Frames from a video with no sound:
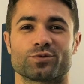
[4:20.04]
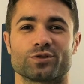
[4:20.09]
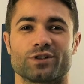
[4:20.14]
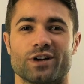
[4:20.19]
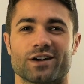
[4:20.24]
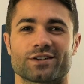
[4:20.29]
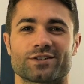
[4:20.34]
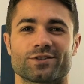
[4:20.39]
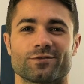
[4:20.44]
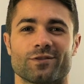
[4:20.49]

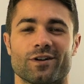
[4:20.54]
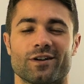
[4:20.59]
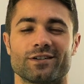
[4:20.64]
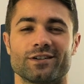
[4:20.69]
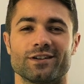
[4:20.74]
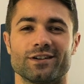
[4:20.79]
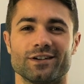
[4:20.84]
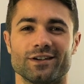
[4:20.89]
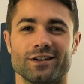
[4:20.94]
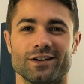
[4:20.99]
production run.
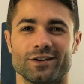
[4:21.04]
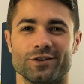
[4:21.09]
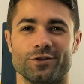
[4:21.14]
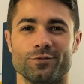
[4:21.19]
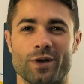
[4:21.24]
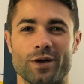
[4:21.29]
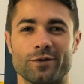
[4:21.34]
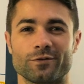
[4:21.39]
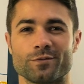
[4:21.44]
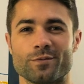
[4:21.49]
You
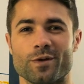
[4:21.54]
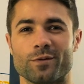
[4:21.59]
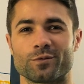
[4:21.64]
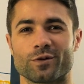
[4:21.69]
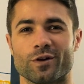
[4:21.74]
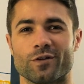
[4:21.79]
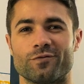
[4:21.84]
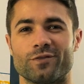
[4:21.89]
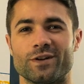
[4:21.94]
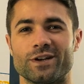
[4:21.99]
may
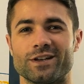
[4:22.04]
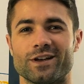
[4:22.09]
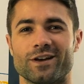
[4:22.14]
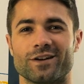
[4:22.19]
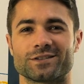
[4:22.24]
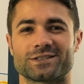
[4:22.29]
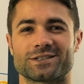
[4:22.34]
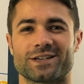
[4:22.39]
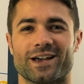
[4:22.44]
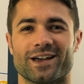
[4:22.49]
remember a
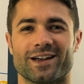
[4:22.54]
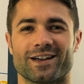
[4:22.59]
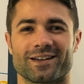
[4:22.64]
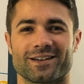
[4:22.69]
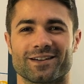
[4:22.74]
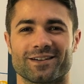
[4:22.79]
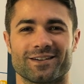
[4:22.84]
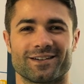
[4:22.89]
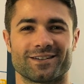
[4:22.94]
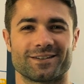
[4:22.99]
video
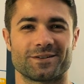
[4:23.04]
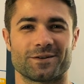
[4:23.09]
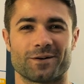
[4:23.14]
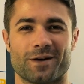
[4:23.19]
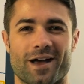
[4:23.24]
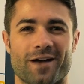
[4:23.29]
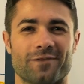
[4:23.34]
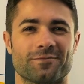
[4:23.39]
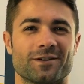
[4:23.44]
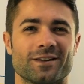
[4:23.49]
saying,
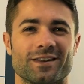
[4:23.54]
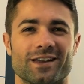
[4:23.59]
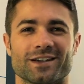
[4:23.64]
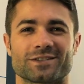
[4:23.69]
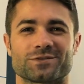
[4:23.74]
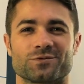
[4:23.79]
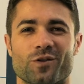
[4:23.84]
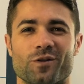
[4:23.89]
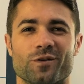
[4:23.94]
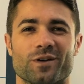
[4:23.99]

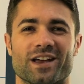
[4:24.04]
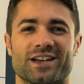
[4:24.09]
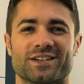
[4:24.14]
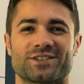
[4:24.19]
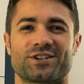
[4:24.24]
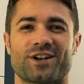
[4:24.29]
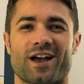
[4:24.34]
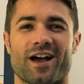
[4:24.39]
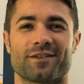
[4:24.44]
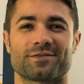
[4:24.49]
FLX won't get
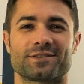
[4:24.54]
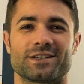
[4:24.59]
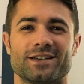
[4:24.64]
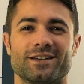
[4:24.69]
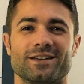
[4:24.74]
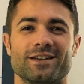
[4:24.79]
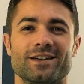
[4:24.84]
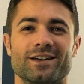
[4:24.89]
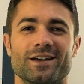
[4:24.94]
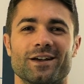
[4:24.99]
shafted.
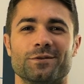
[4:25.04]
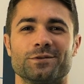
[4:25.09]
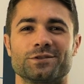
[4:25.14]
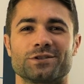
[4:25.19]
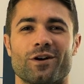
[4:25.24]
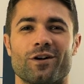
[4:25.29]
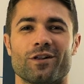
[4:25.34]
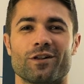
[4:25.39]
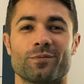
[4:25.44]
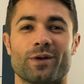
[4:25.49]
It was
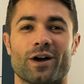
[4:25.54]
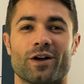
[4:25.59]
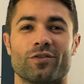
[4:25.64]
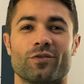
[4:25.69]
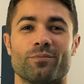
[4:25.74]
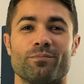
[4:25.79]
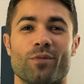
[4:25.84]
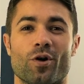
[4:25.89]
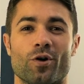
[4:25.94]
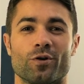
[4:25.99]
all
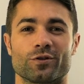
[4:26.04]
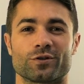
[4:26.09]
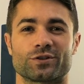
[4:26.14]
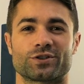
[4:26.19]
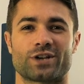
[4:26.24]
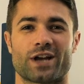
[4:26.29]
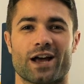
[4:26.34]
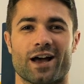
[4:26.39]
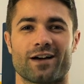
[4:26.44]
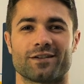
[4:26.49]
about the motor
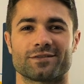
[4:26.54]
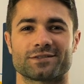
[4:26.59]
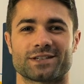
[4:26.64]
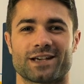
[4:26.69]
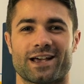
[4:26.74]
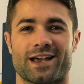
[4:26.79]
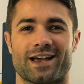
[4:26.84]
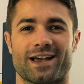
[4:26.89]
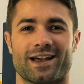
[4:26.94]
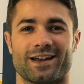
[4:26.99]
shafts
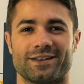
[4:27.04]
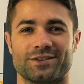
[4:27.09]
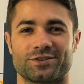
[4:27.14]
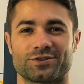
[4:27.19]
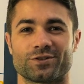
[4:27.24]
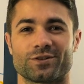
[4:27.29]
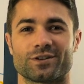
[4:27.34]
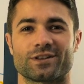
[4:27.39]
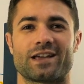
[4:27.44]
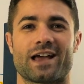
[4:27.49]
and
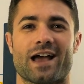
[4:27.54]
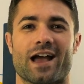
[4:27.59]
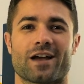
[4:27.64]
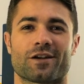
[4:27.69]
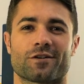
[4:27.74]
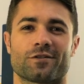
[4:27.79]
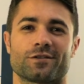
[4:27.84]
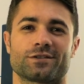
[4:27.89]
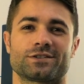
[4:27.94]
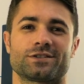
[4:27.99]
ensuring the
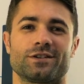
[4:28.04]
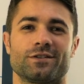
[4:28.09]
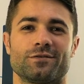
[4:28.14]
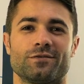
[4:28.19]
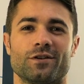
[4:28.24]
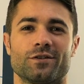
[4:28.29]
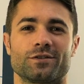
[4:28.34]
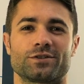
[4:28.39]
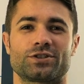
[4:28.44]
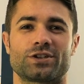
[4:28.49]
accuracy of
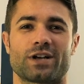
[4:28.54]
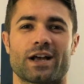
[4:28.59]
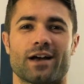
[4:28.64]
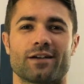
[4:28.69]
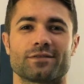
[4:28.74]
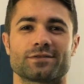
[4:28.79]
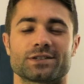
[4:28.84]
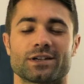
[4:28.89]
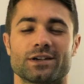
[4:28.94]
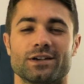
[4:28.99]
those
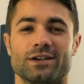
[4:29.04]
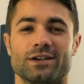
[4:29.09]
shafts.